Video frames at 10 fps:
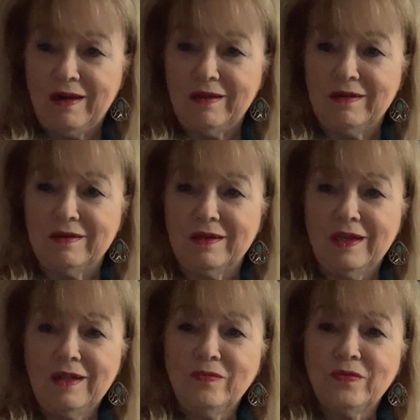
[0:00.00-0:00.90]
in
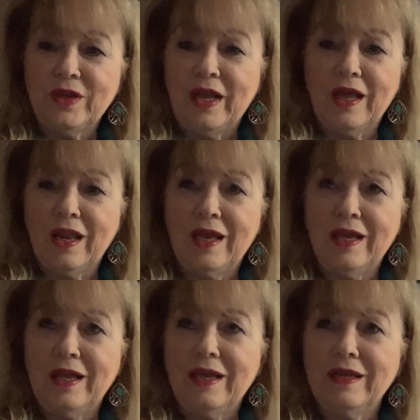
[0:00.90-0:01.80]

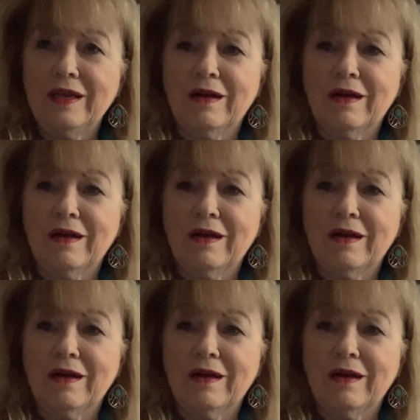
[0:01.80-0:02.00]
LA?